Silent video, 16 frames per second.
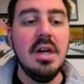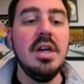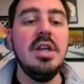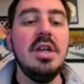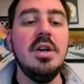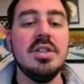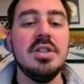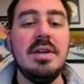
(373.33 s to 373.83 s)

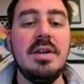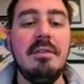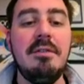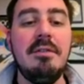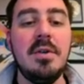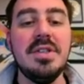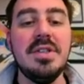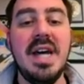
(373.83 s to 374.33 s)
You also have a
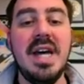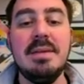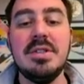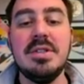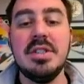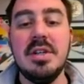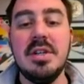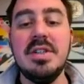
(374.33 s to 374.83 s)
full-time
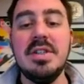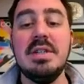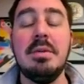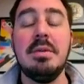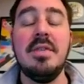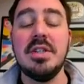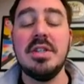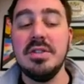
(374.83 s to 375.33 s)
service, a
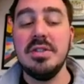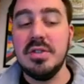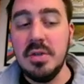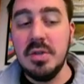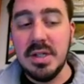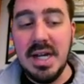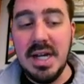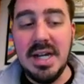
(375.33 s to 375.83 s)
professional
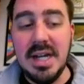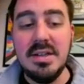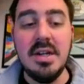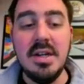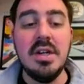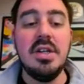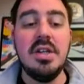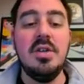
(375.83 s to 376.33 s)
tour guide.
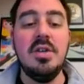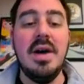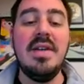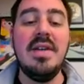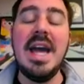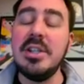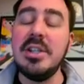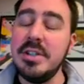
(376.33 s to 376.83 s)
You
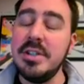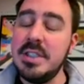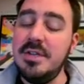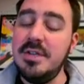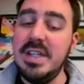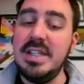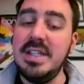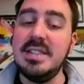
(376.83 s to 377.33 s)
have entrance
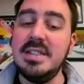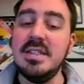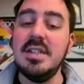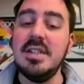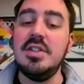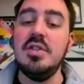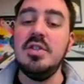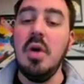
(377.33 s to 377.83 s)
fees
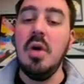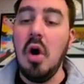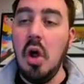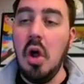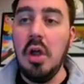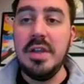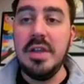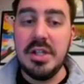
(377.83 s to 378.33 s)
to
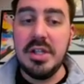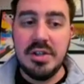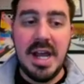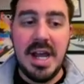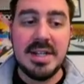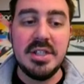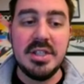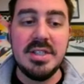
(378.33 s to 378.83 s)
all the
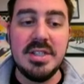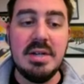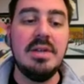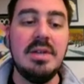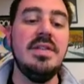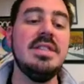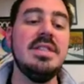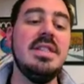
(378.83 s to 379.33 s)
attractions that
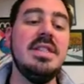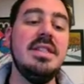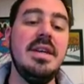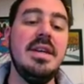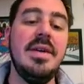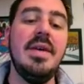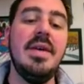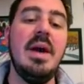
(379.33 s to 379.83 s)
we visited.
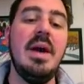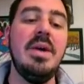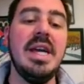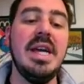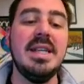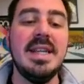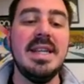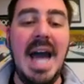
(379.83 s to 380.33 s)
And we
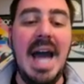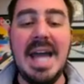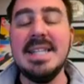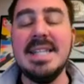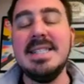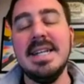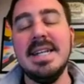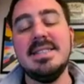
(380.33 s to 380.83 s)
get
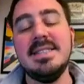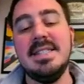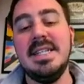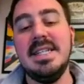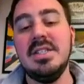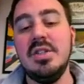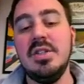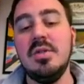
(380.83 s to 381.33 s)
guided
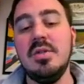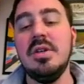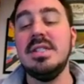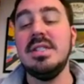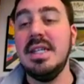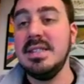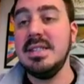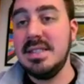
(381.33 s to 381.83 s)
sightseeing
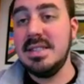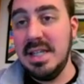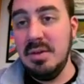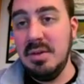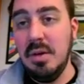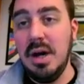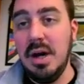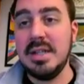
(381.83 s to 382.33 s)
tours and
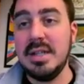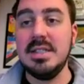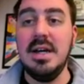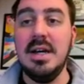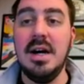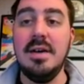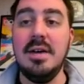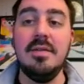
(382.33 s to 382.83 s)
city walks
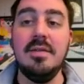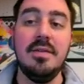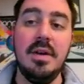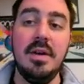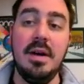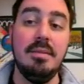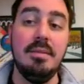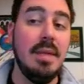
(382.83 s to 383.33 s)
of
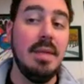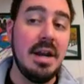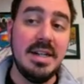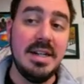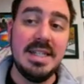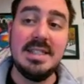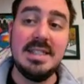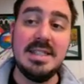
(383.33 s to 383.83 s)

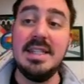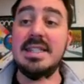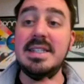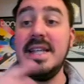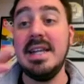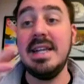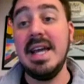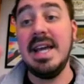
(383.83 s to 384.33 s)
modern-day
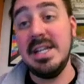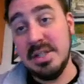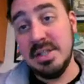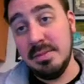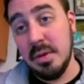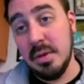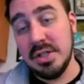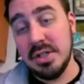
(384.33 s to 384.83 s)
cities and
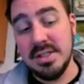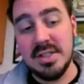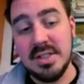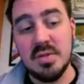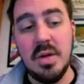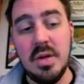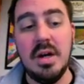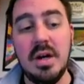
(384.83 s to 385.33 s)
ancient portions
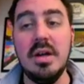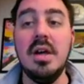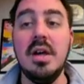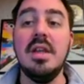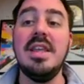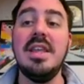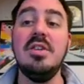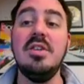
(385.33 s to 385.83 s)
as well
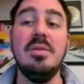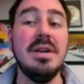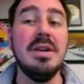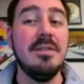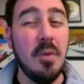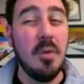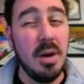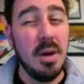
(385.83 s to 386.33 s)
that you will be
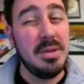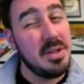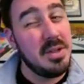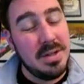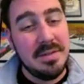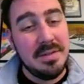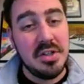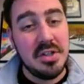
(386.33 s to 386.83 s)
informed. You
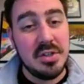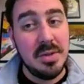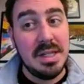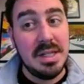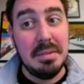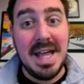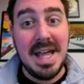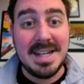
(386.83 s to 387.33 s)
don't have to just read
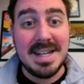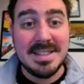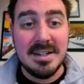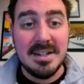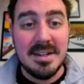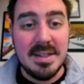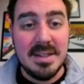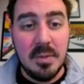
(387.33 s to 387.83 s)
the plaques
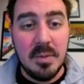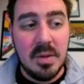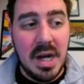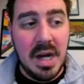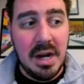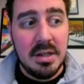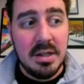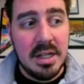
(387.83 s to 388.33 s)
there. We
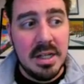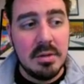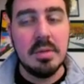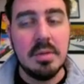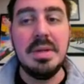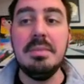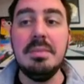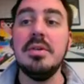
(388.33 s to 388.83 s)
hire
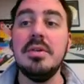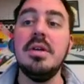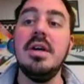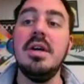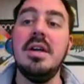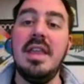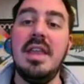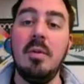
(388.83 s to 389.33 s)
literal people
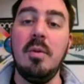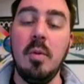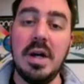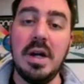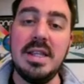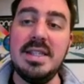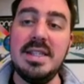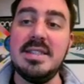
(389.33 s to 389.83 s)
that
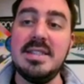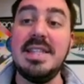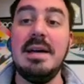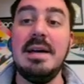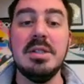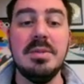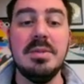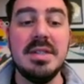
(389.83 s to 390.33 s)
work at these
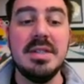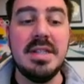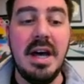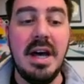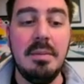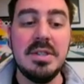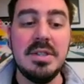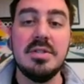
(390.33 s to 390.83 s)
establishments to
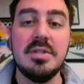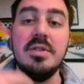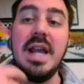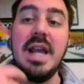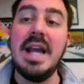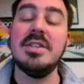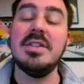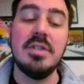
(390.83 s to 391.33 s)
help us through
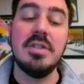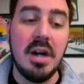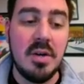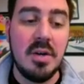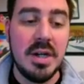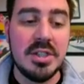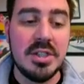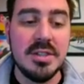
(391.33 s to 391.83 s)
it and answer our
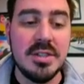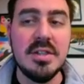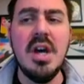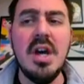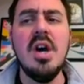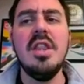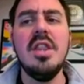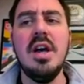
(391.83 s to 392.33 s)
questions.
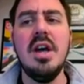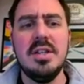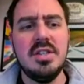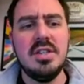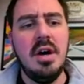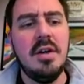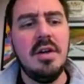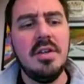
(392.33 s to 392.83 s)
They
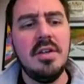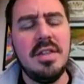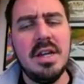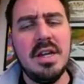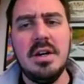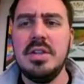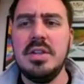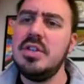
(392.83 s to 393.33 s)
also offer a
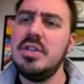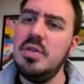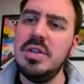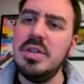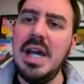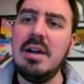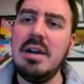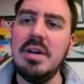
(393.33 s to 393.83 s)
thing called a
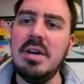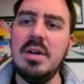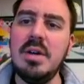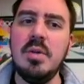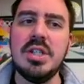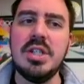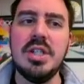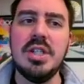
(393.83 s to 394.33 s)
tour diary,
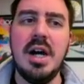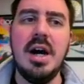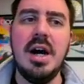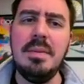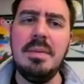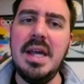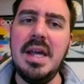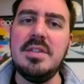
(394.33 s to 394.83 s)
which
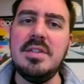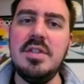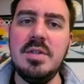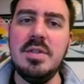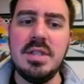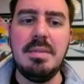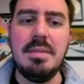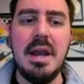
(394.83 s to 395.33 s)
updates you
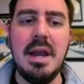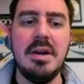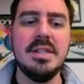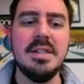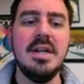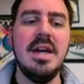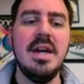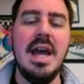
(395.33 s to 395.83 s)
as the
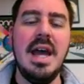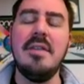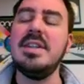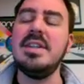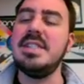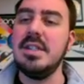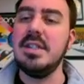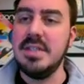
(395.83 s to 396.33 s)
parent
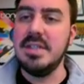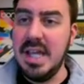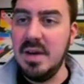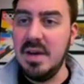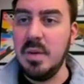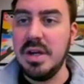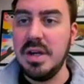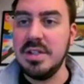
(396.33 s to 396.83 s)
every single day
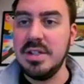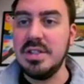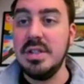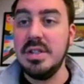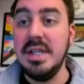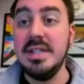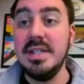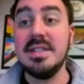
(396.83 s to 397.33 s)
on where your
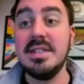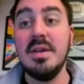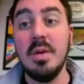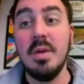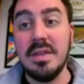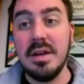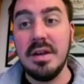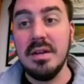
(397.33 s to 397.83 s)
student is and
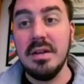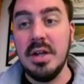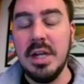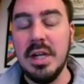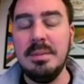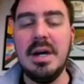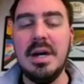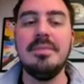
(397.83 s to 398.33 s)
what they are
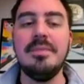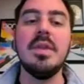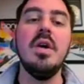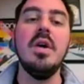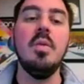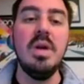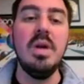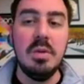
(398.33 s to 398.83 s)
learning about.
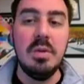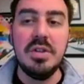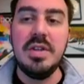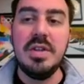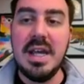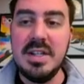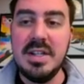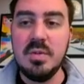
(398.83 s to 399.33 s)
We will do
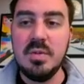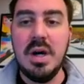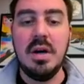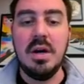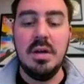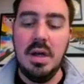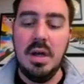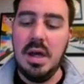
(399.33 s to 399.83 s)
that as
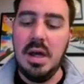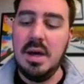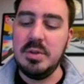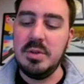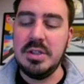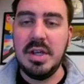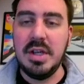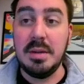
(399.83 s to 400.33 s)
well,
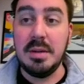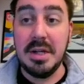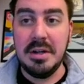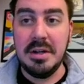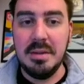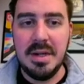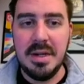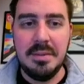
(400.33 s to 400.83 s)
which we'll talk about
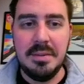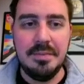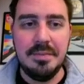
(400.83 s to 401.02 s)
here in a minute.